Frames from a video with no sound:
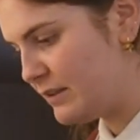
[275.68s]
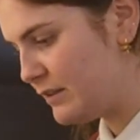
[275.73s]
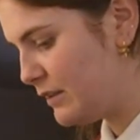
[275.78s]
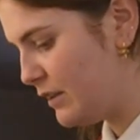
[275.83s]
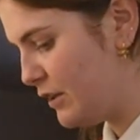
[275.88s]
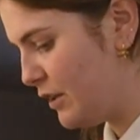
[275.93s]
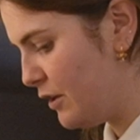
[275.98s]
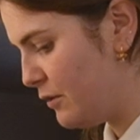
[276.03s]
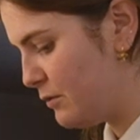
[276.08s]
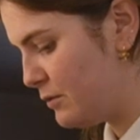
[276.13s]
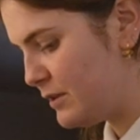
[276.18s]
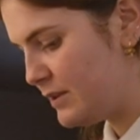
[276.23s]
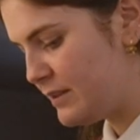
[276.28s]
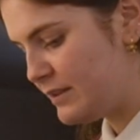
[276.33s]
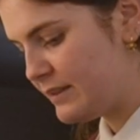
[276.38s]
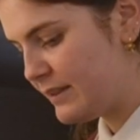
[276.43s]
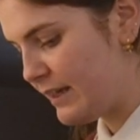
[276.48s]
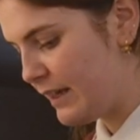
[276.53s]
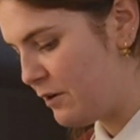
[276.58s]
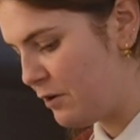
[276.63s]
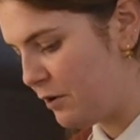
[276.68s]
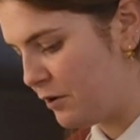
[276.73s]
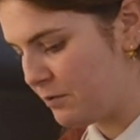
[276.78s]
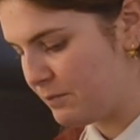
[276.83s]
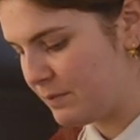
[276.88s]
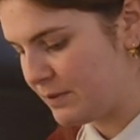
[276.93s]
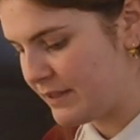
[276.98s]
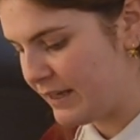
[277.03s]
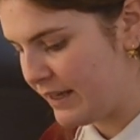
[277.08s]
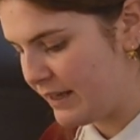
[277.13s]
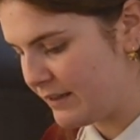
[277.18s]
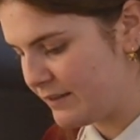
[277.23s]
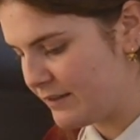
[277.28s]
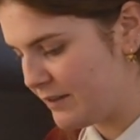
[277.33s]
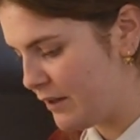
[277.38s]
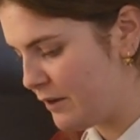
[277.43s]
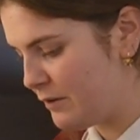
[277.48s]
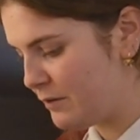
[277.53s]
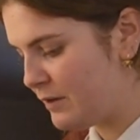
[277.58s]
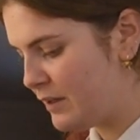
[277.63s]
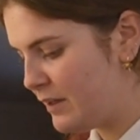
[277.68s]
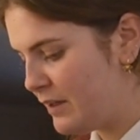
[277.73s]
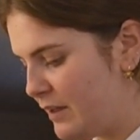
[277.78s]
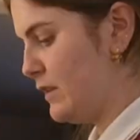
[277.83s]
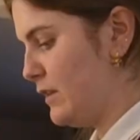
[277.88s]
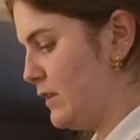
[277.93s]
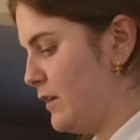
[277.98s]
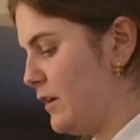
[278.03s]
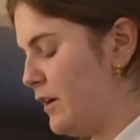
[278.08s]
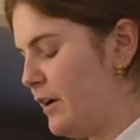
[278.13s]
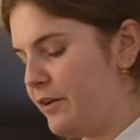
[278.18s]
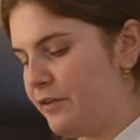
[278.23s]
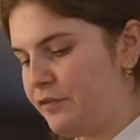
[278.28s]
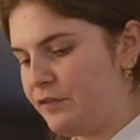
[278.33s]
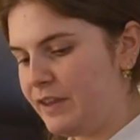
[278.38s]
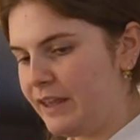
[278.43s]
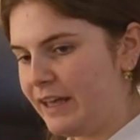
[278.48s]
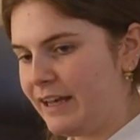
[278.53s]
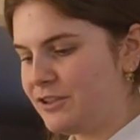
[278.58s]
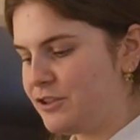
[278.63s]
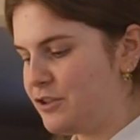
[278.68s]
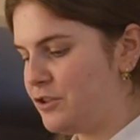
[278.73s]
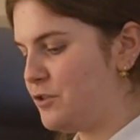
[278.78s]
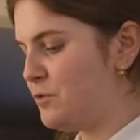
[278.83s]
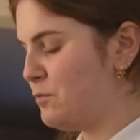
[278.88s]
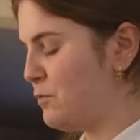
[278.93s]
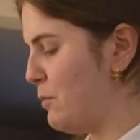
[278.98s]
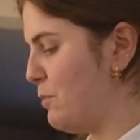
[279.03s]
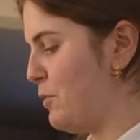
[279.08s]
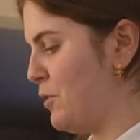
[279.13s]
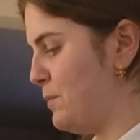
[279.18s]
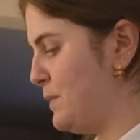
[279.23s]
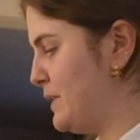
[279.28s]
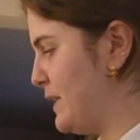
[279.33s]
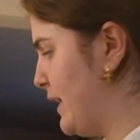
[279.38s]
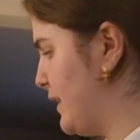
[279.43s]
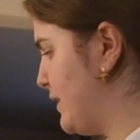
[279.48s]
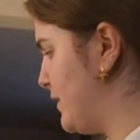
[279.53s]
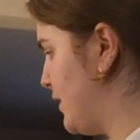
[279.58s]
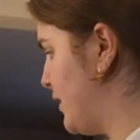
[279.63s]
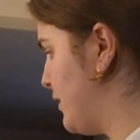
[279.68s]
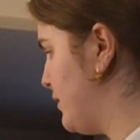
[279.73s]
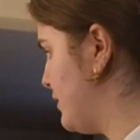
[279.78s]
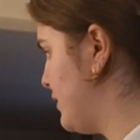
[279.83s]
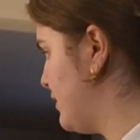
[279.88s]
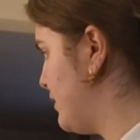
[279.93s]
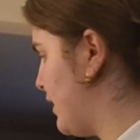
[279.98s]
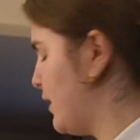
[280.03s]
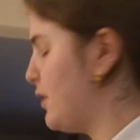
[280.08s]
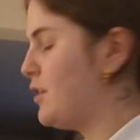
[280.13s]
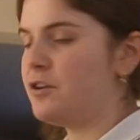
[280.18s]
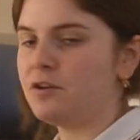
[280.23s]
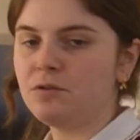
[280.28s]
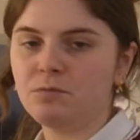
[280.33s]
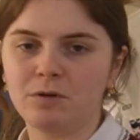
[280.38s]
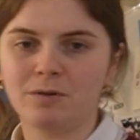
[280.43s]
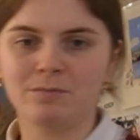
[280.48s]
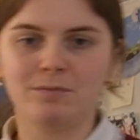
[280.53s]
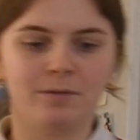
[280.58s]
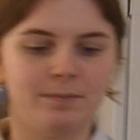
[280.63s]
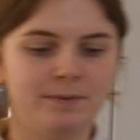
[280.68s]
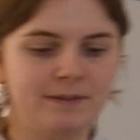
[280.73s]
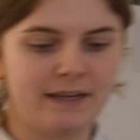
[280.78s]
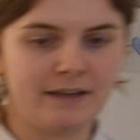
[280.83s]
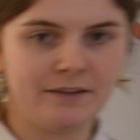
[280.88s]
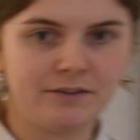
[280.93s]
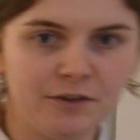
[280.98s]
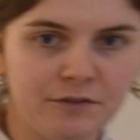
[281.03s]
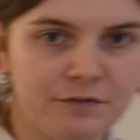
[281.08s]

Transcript: you know, skin on potato. I feel like I should do 1 more potato. I'm gonna do 1 more potato